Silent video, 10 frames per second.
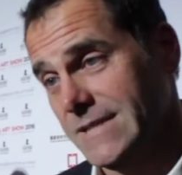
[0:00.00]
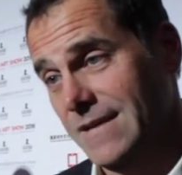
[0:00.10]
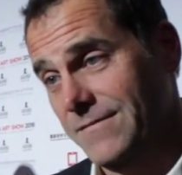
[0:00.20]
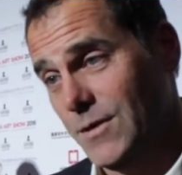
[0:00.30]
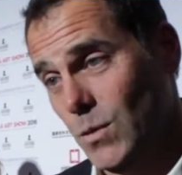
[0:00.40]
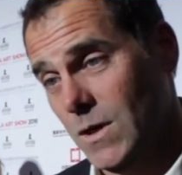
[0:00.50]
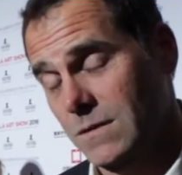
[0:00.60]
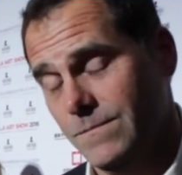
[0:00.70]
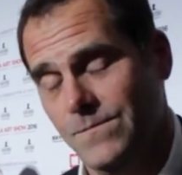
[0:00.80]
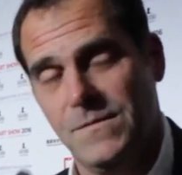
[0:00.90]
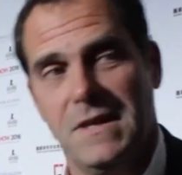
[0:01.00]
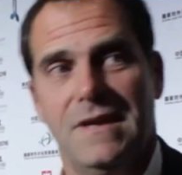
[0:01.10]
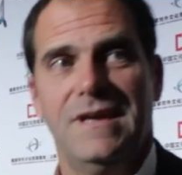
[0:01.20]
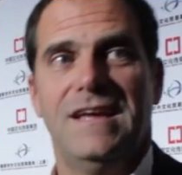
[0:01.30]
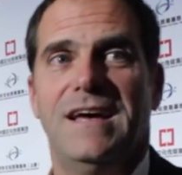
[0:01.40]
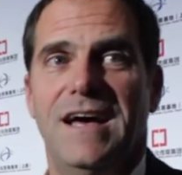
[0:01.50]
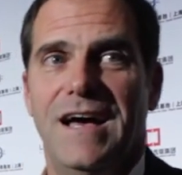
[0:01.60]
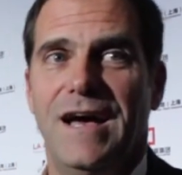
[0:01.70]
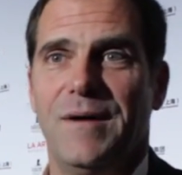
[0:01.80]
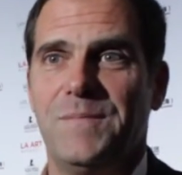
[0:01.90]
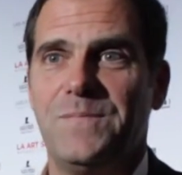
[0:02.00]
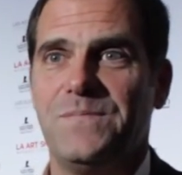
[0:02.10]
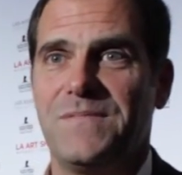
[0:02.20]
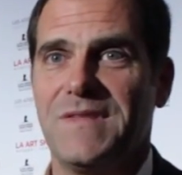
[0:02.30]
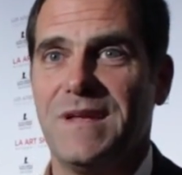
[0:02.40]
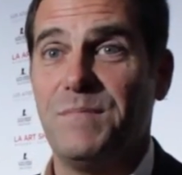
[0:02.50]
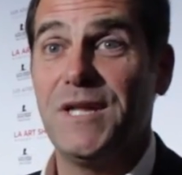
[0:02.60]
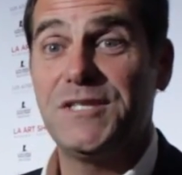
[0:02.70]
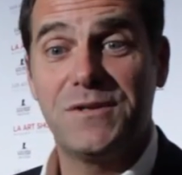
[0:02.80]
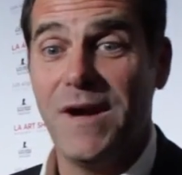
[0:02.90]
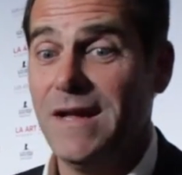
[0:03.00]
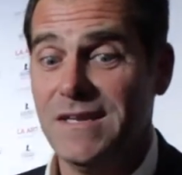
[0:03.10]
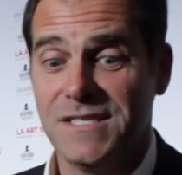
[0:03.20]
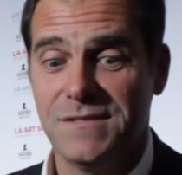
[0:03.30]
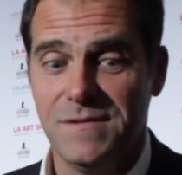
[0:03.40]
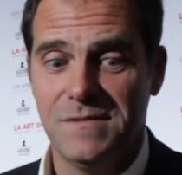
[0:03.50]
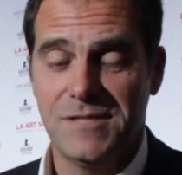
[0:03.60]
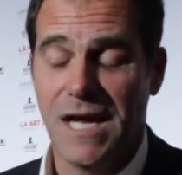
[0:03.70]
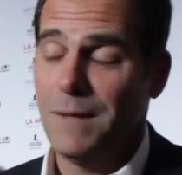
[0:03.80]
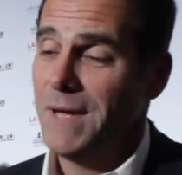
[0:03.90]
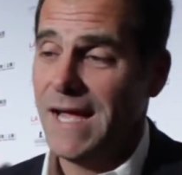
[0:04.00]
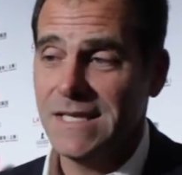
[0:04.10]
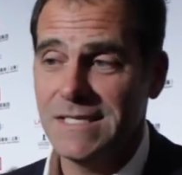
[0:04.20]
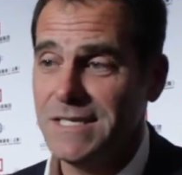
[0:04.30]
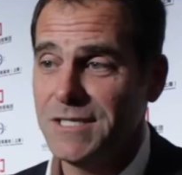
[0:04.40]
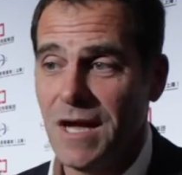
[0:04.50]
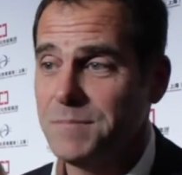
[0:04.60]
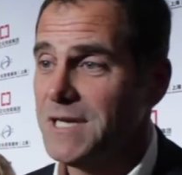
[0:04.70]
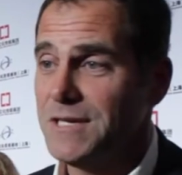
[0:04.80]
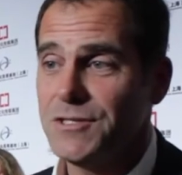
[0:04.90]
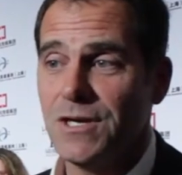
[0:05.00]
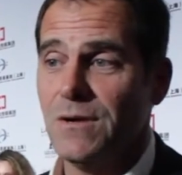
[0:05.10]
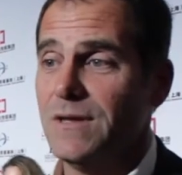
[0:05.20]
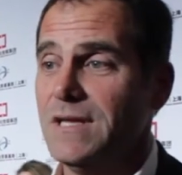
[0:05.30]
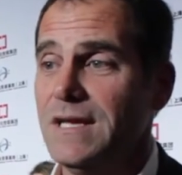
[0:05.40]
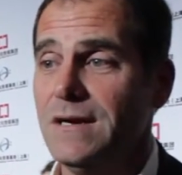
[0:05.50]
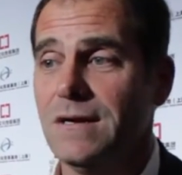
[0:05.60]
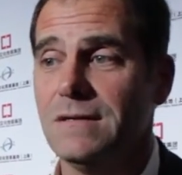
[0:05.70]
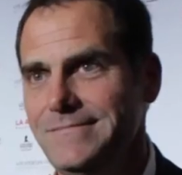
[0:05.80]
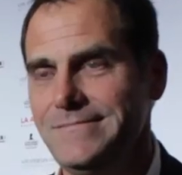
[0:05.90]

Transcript: if you will. Um, but it's great. It's a uh, Time Magazine Top 10 Show of the Year. So